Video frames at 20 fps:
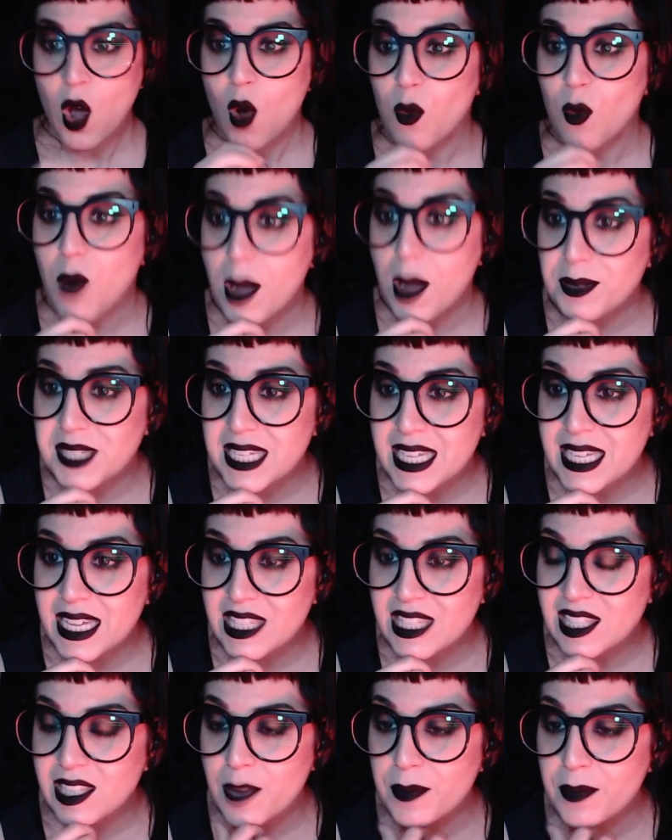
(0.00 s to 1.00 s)
Wopsy
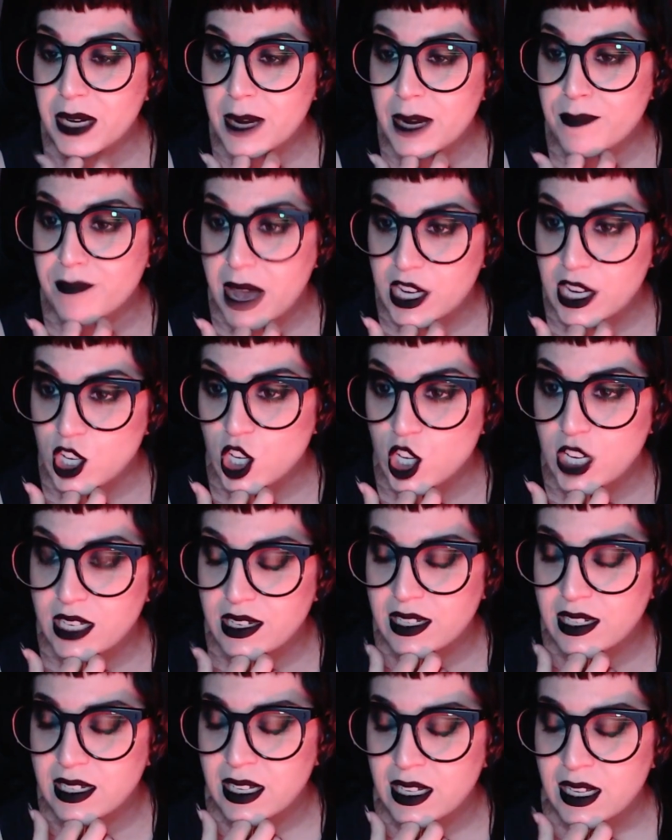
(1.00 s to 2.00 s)
kids, somebody
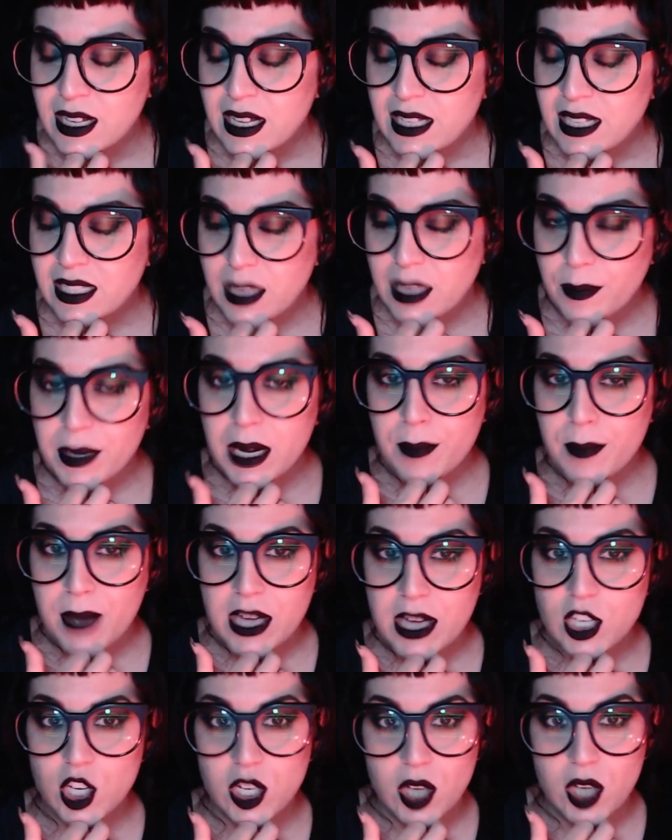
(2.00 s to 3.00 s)
mentioned, somebody
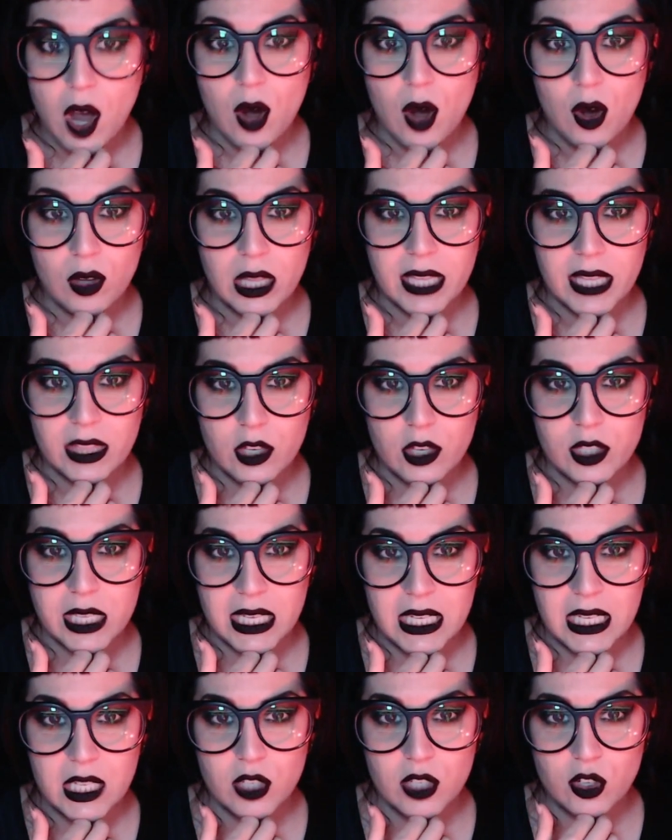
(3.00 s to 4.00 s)
mentioned, oh, like there's a
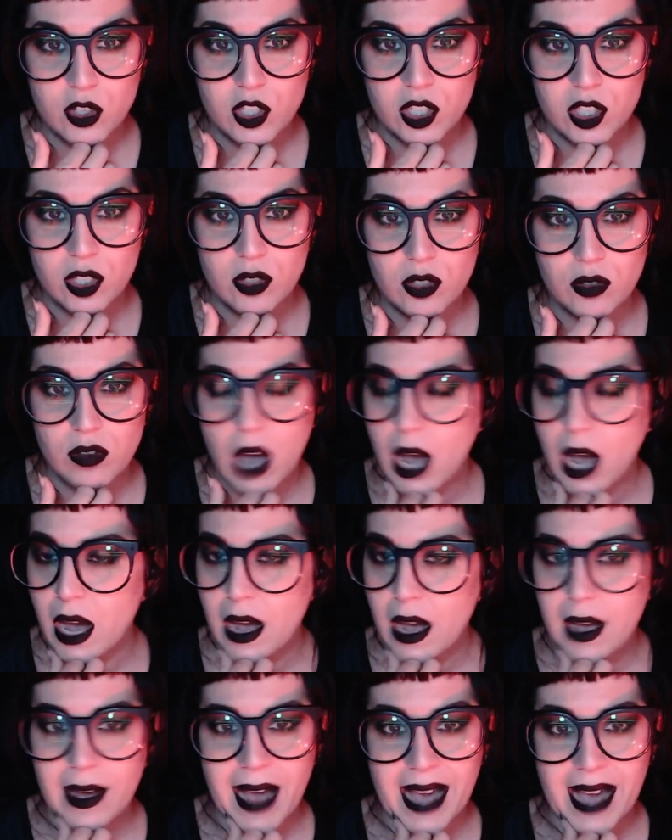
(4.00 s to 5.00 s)
heater too.
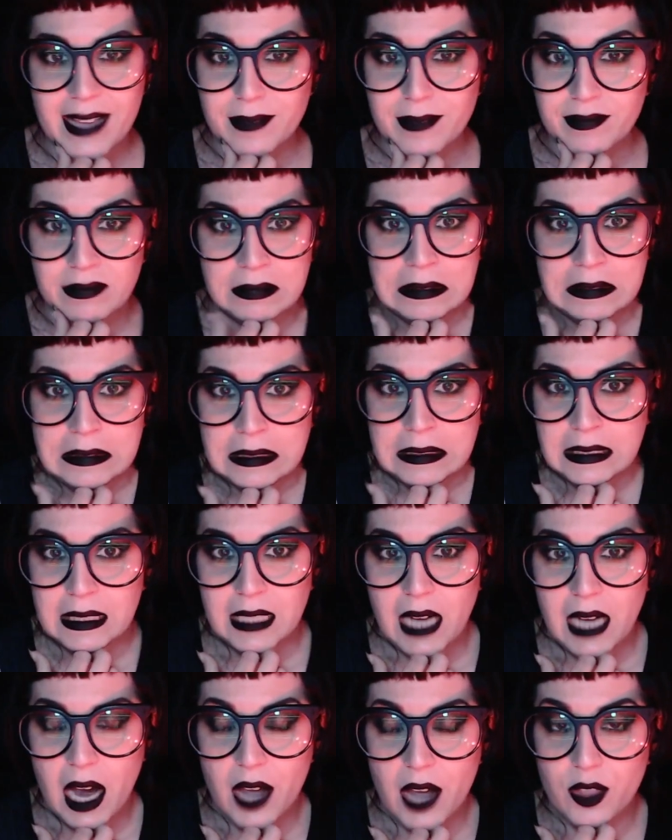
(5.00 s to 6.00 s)
Uh, I,
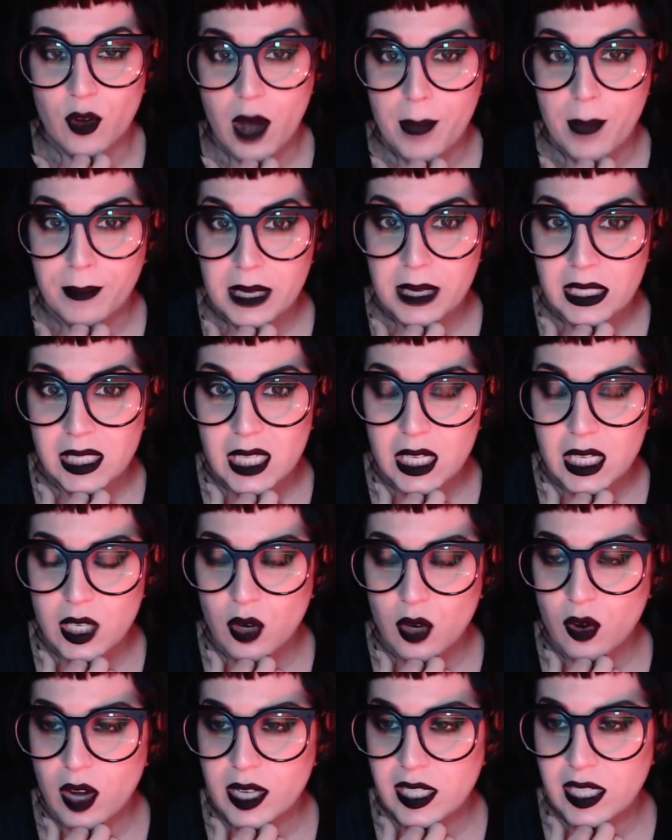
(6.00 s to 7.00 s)
either I missed it
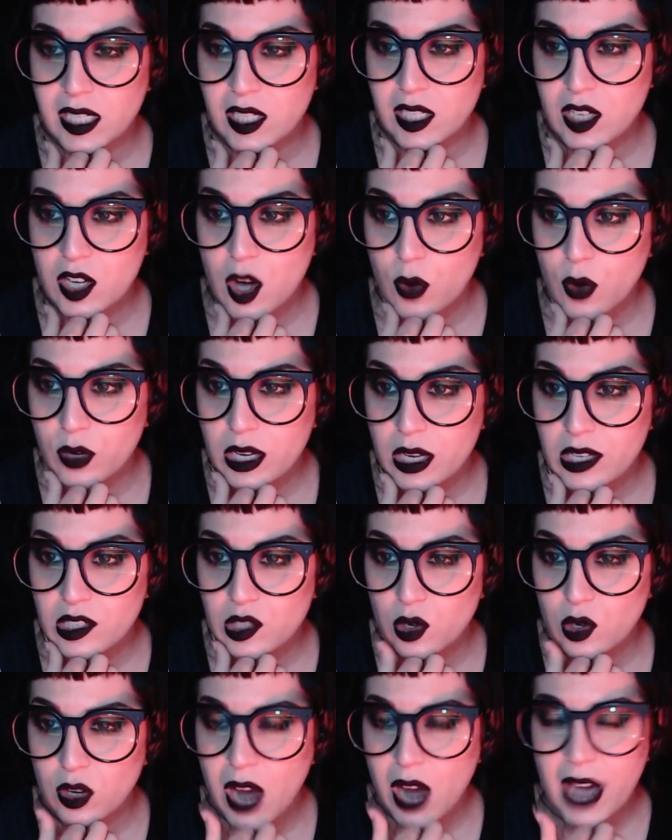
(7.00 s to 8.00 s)
or I didn't notice,
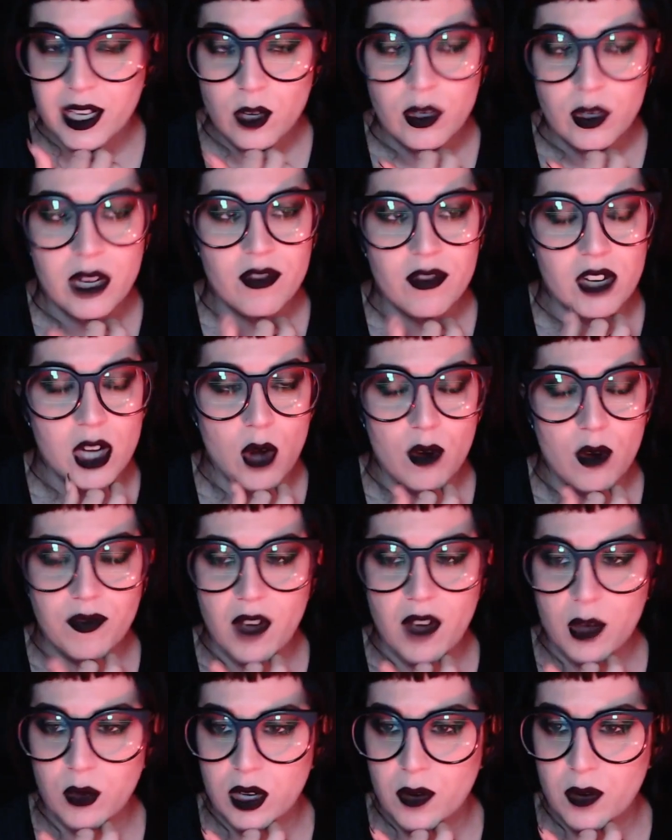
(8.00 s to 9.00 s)
or I don't even know if I
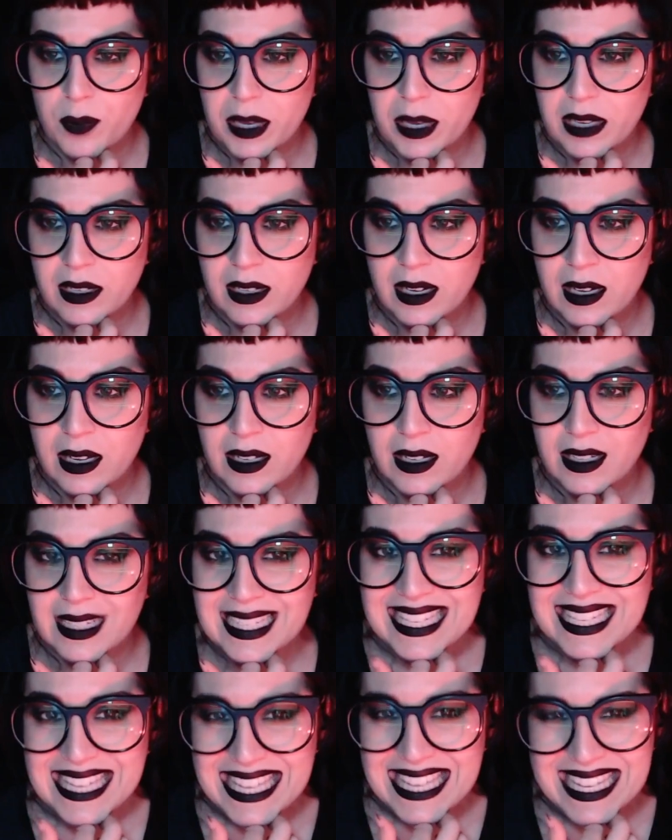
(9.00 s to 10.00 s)
would have been
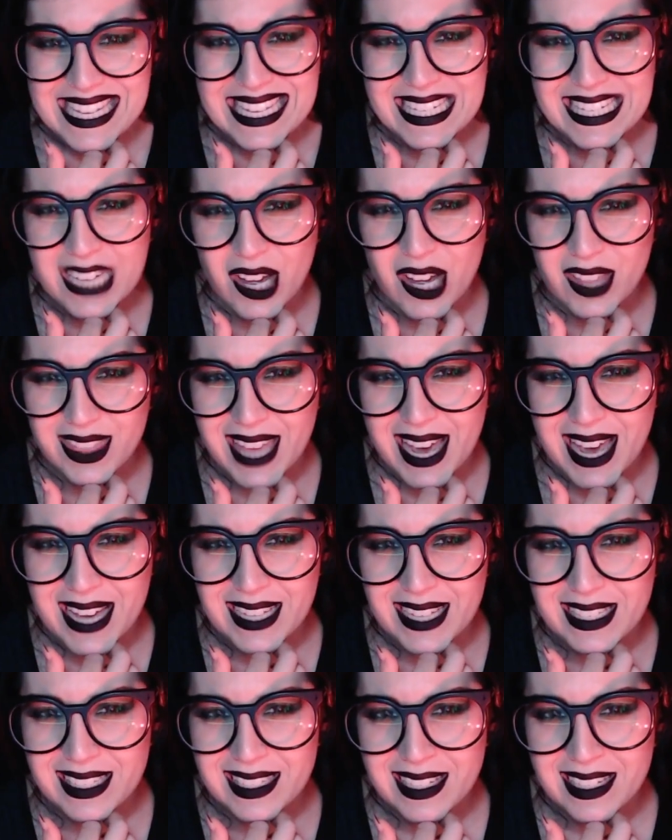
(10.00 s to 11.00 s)
keen on
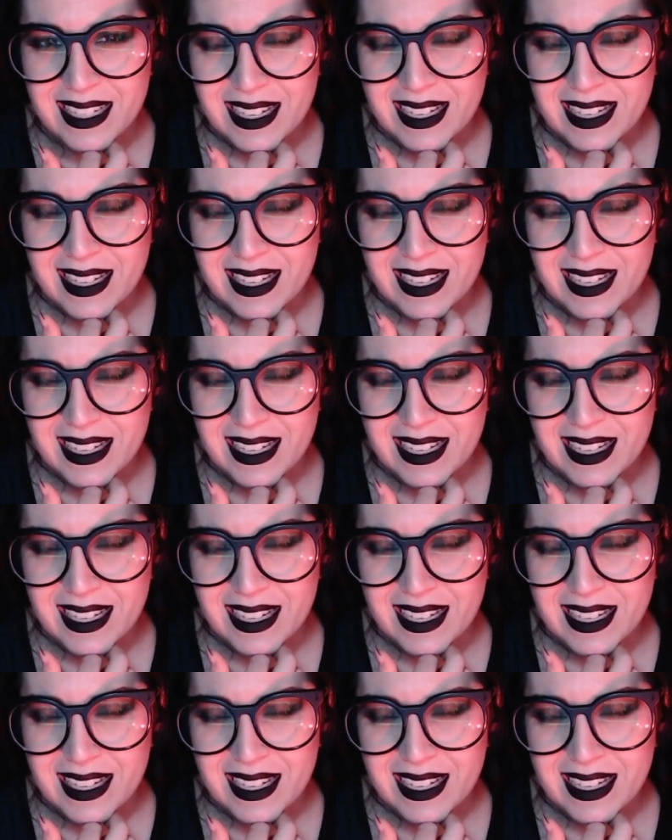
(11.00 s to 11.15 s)
that.